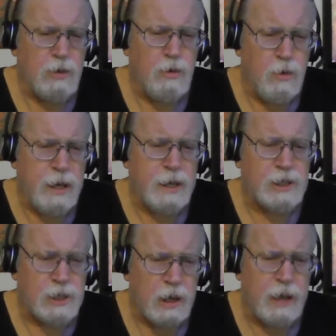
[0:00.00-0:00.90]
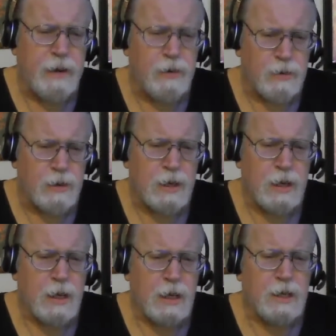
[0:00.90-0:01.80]
weeks later,
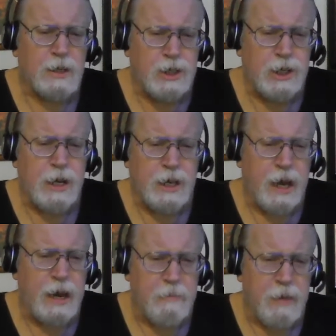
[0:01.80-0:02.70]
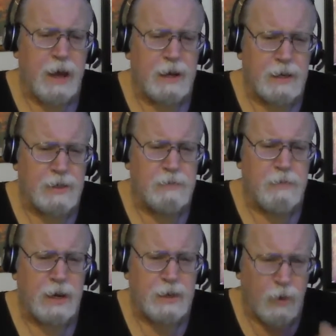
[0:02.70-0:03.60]
she came back to
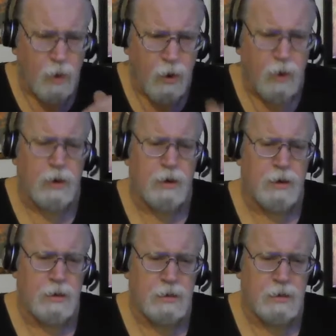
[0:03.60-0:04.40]
my door,